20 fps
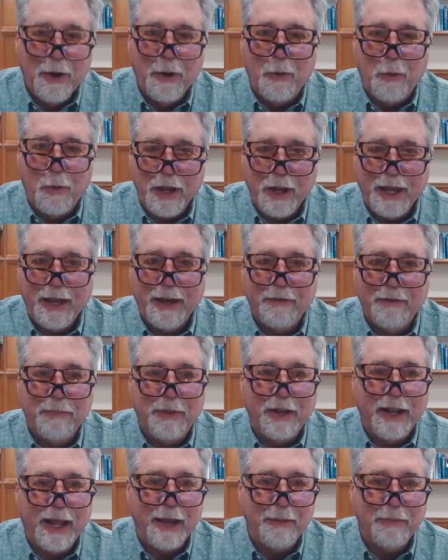We have
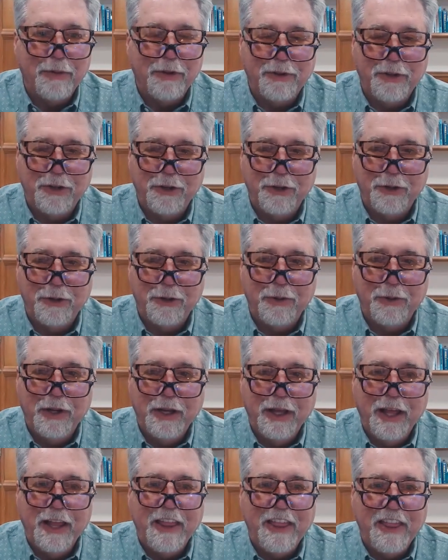been able to
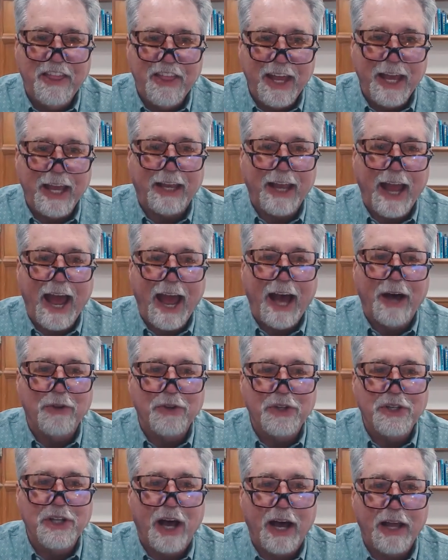think
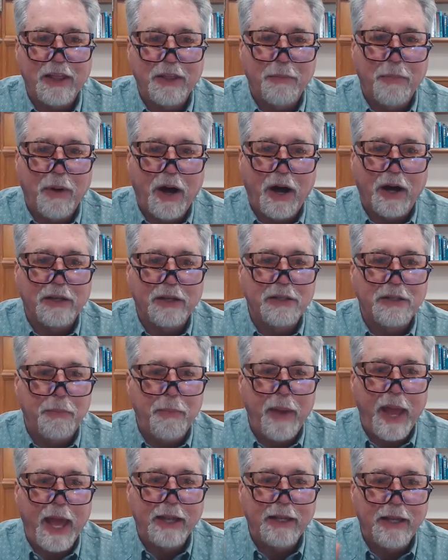outside the box. The
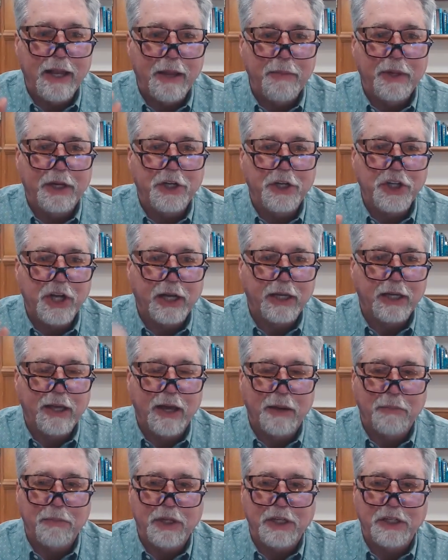pandemic shut
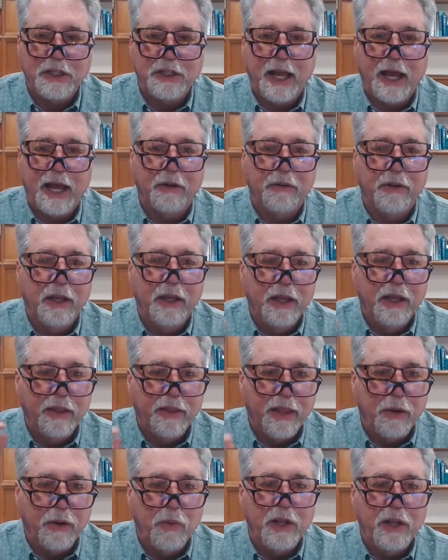companies down.
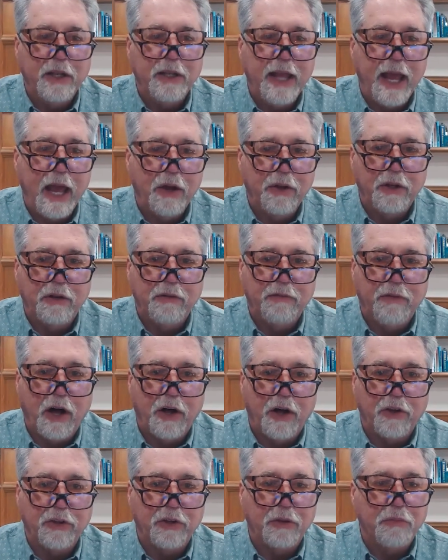They went down in
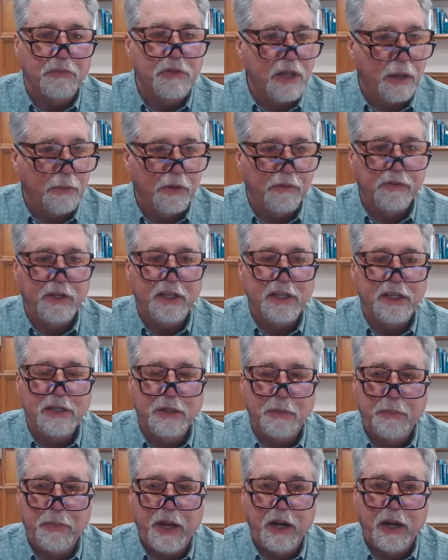volume. Some have
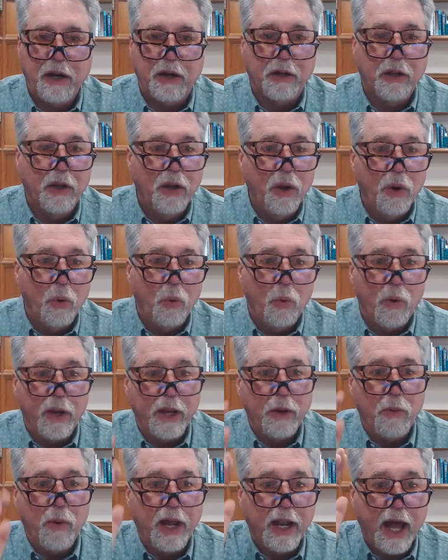disappeared.
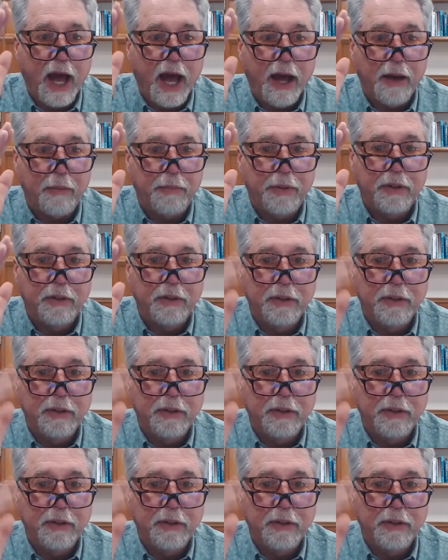We went up